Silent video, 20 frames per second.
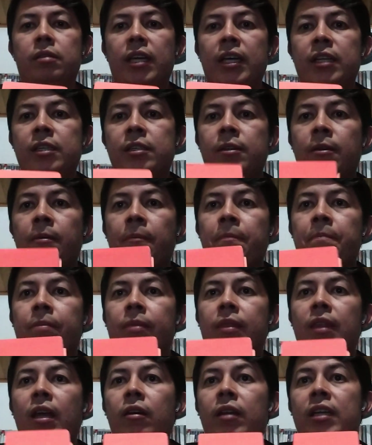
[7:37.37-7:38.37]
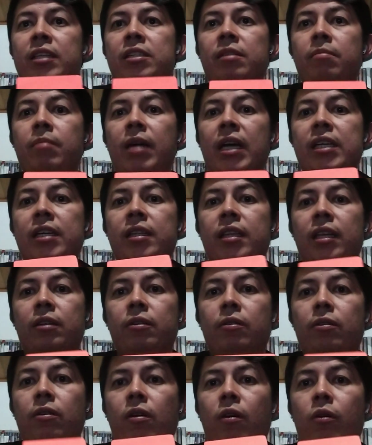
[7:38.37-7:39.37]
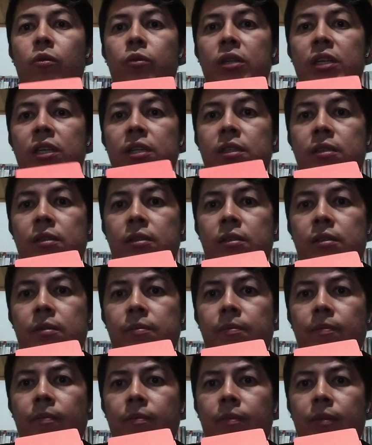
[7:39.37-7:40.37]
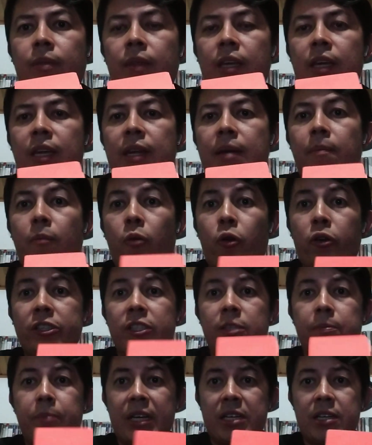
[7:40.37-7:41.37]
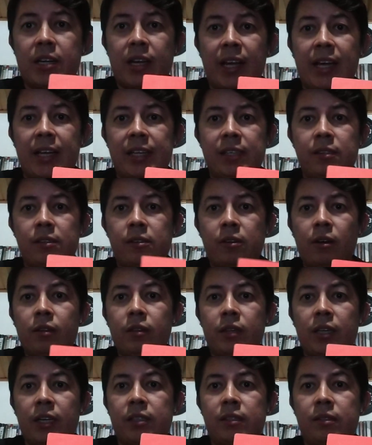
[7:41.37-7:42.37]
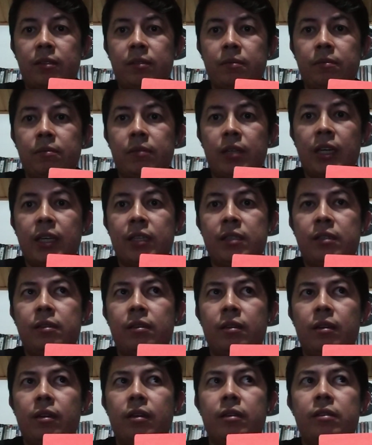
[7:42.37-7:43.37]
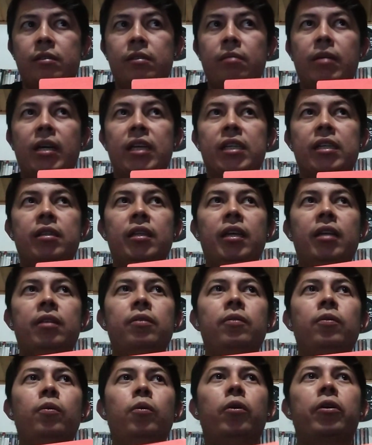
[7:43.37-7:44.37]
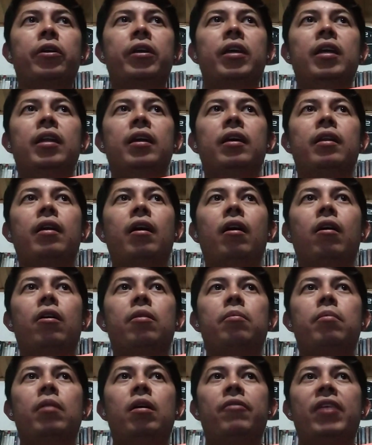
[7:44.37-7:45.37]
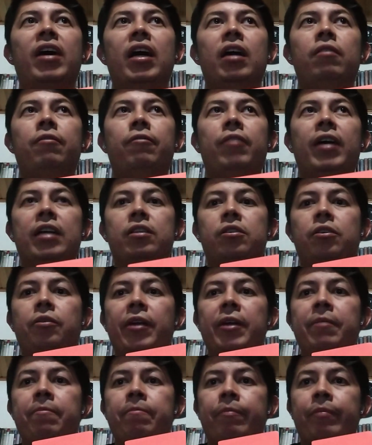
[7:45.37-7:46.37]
Yes. Now let's imagine that you know this in a more specialized context. Yes. Let's imagine that you work in an automobile factory,